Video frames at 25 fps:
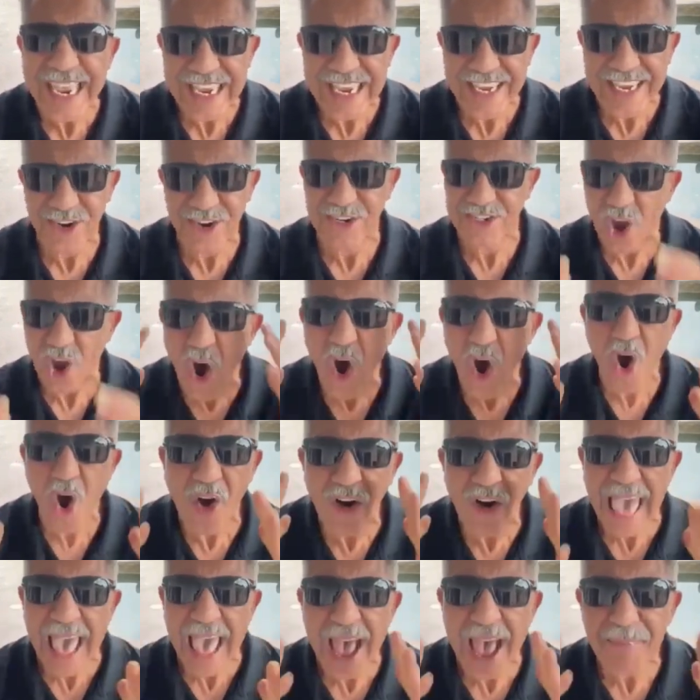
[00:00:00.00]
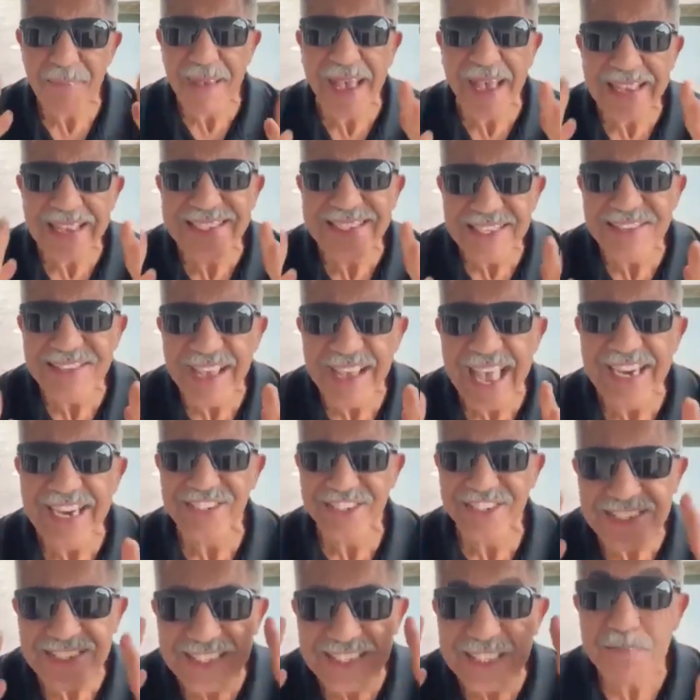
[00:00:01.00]
Okay. That's what you do. That's,
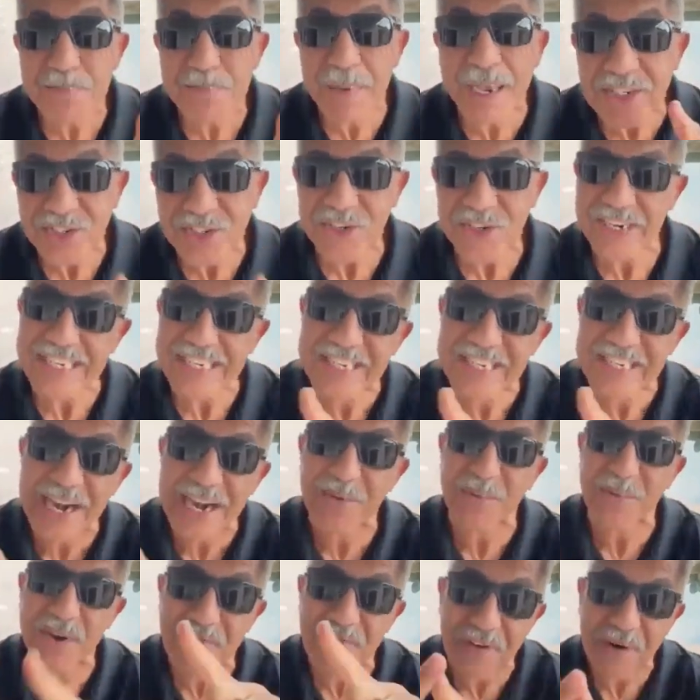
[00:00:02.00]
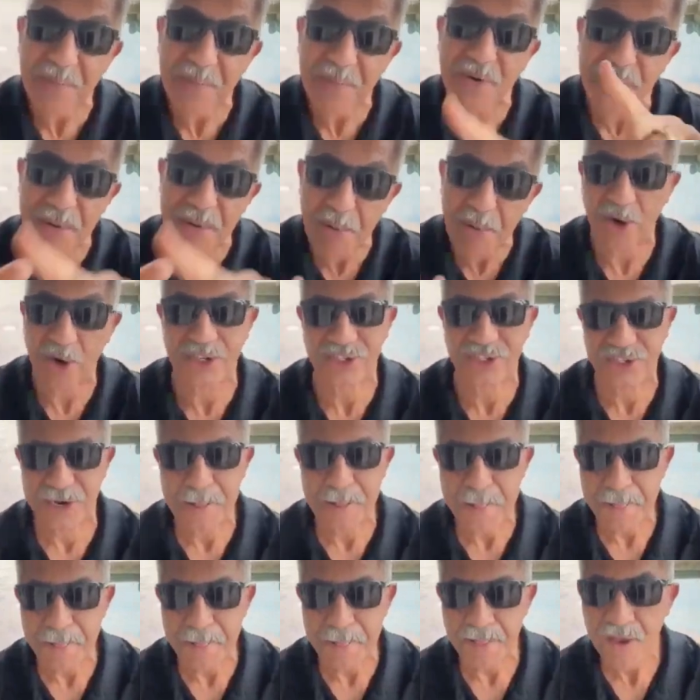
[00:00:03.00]
that's, that's, that's, that's all it is. That's all it is.
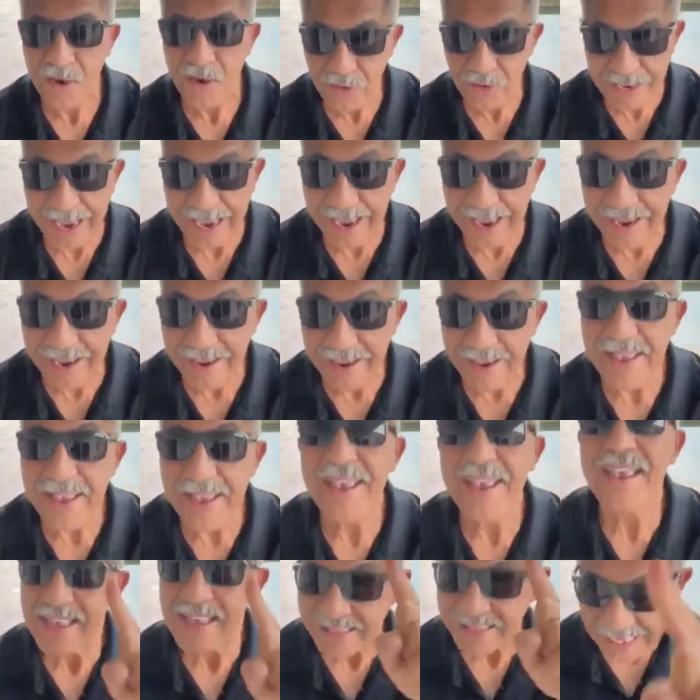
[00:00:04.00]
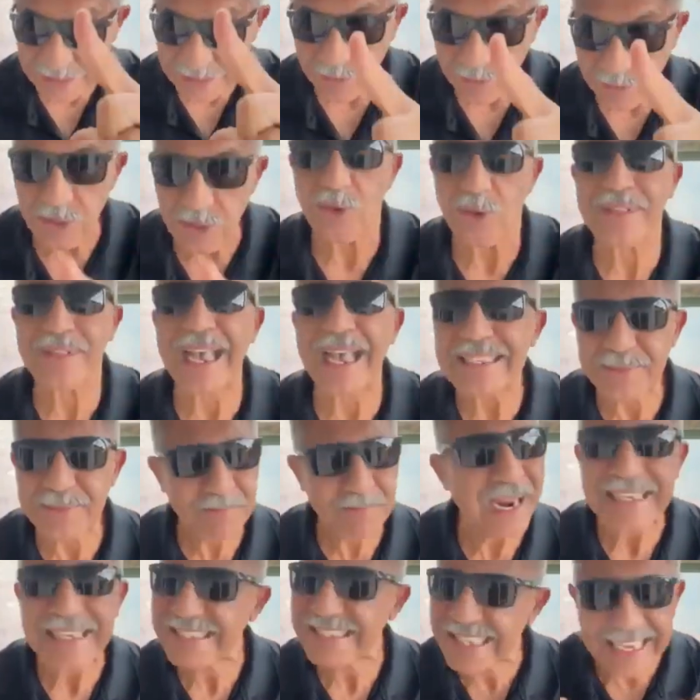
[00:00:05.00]
That brother A is going full out,
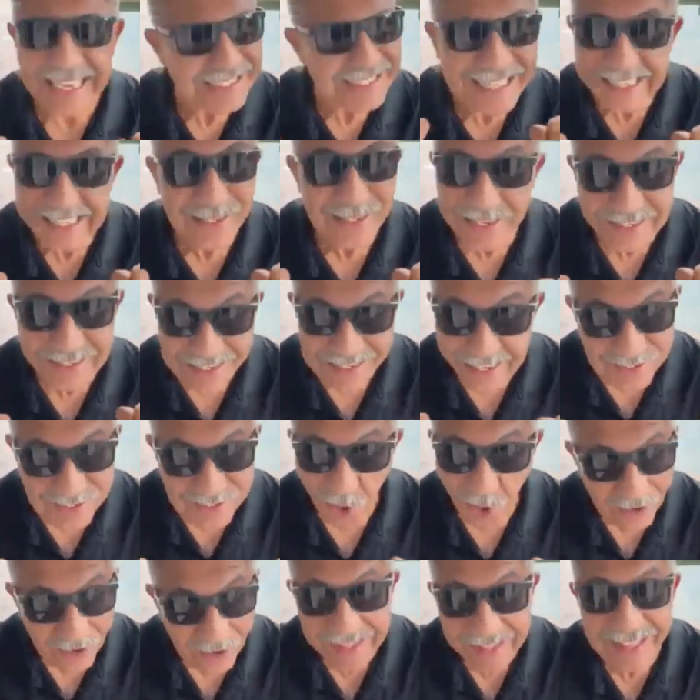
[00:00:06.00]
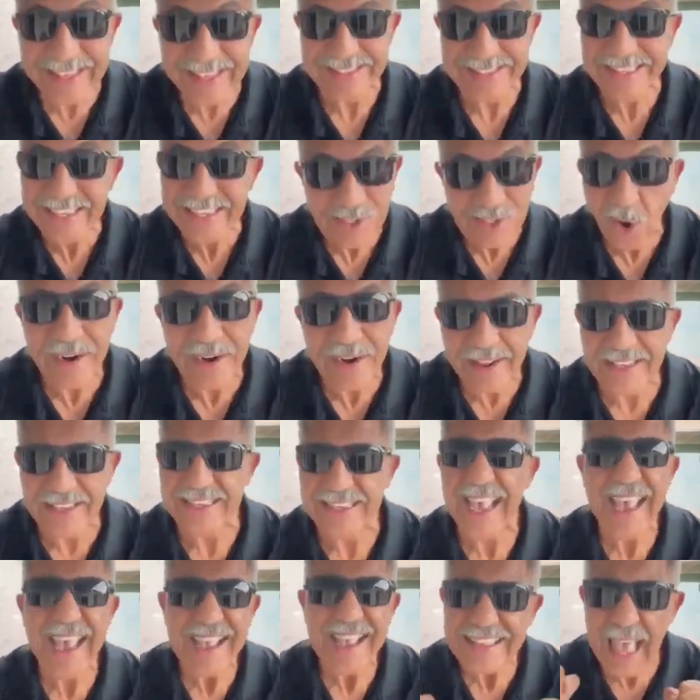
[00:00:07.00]
all out massive action. But when he,
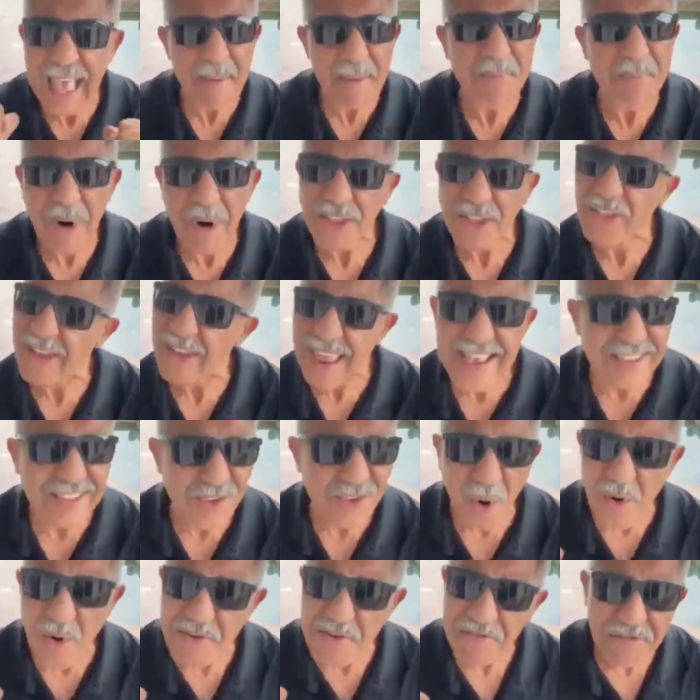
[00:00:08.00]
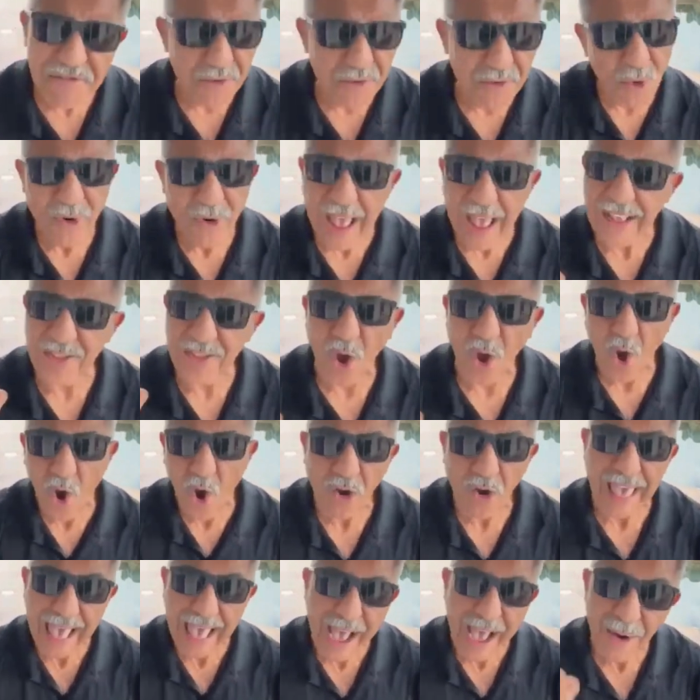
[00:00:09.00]
but he's burning 11,000 gallons a
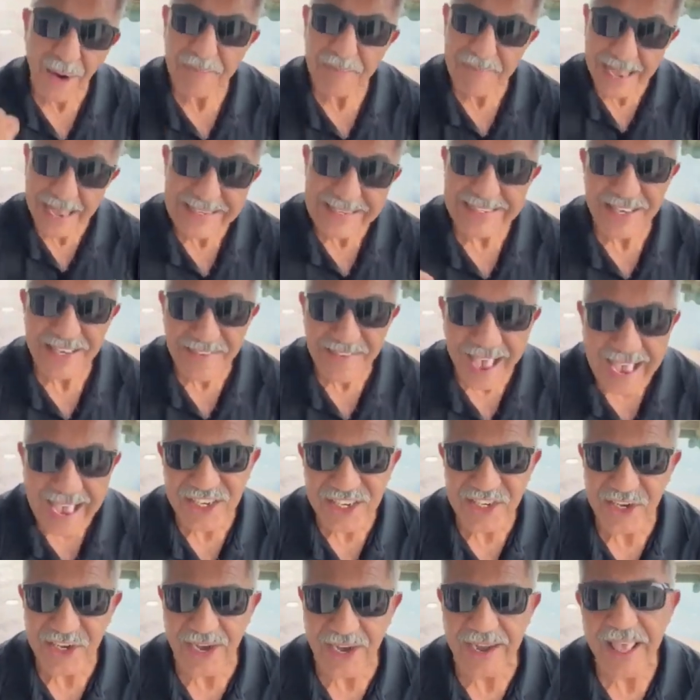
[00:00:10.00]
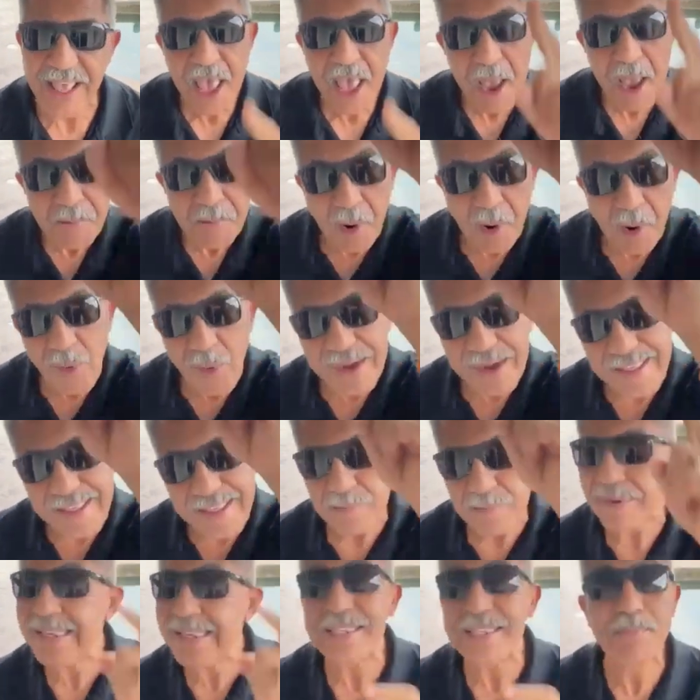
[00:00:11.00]
second. Remember, brother B is sitting there,
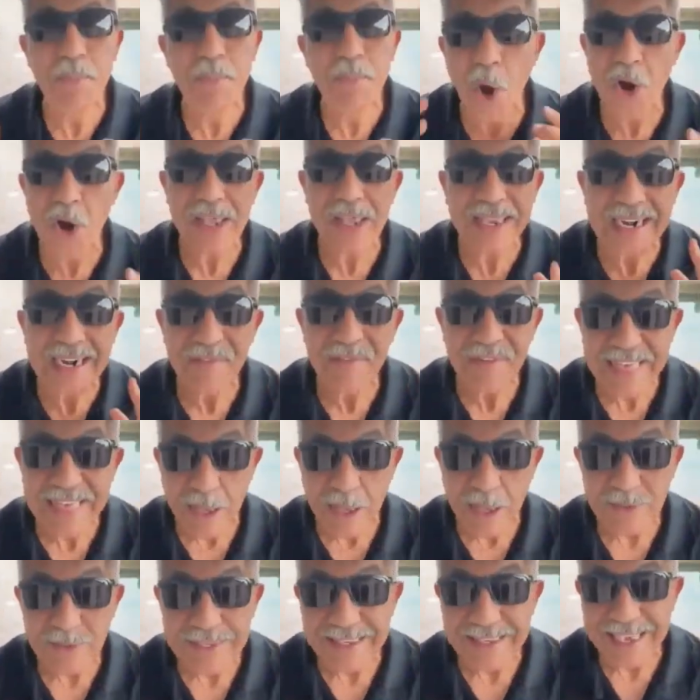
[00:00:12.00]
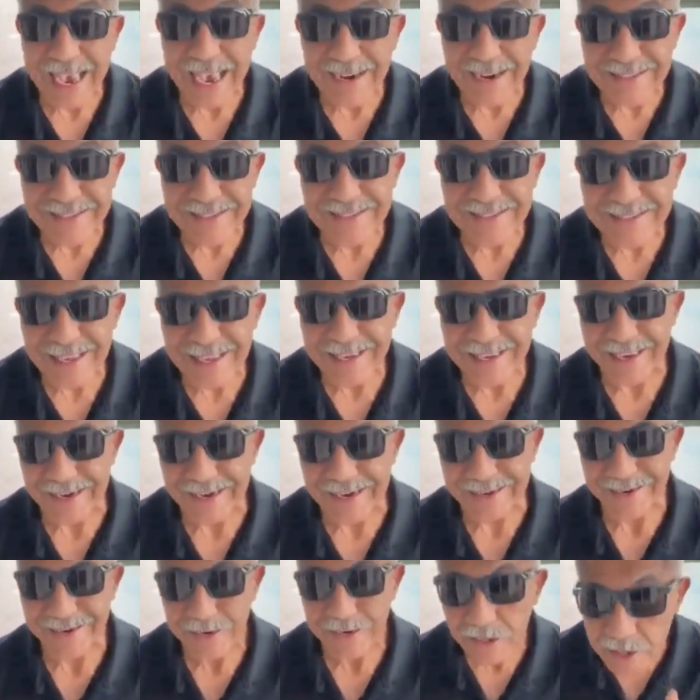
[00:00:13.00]
still is good, getting healthy,
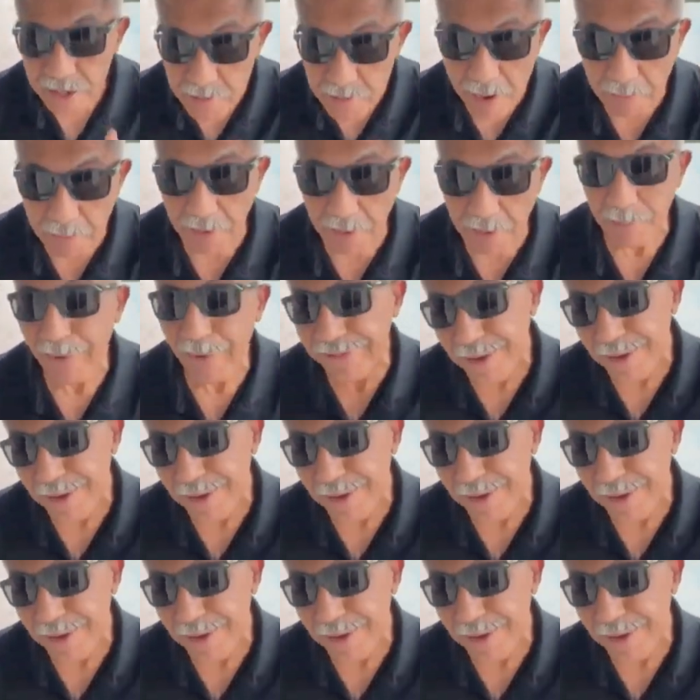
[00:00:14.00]
staying healthy, but he wants to